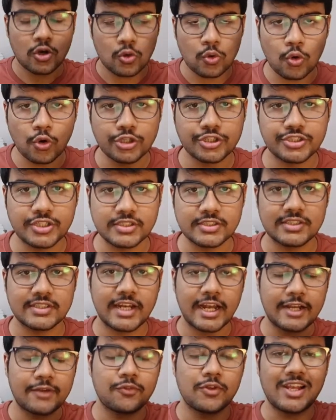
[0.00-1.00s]
questions
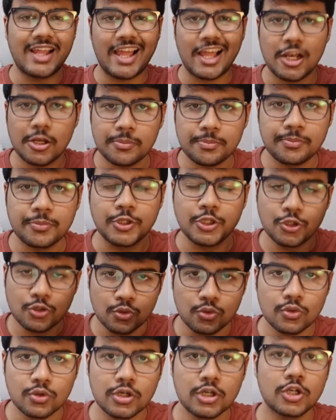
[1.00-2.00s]
that will help
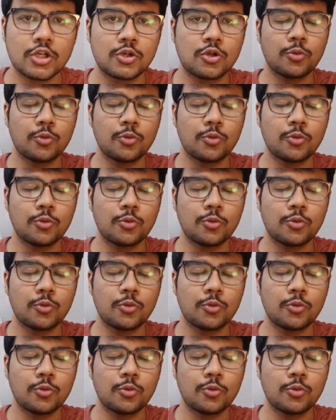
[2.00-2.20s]
you